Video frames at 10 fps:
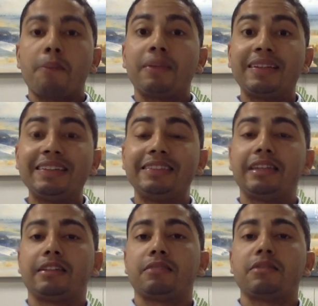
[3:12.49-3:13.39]
please
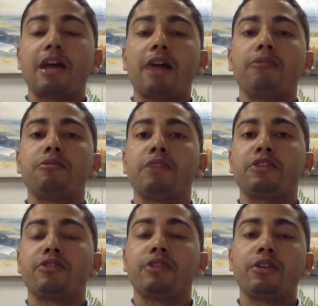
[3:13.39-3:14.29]
take some time to make
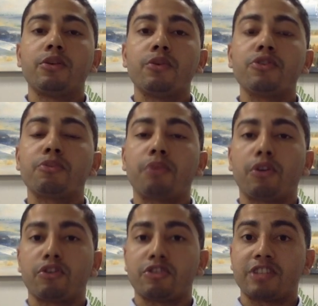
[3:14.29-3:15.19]
sure that you and your
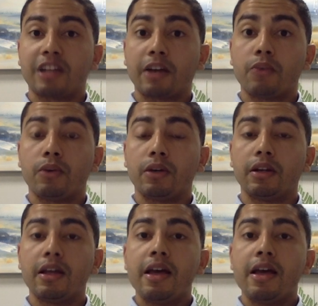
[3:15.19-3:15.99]
partner select one